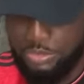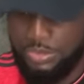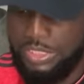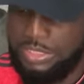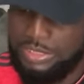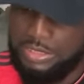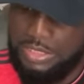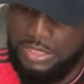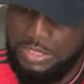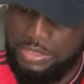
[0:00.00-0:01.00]
sure this.
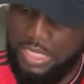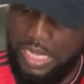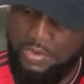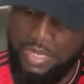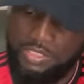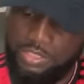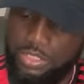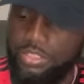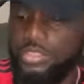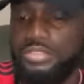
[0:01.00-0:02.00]
So, alright,
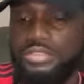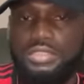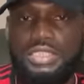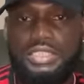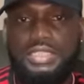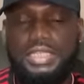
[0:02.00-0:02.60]
so this is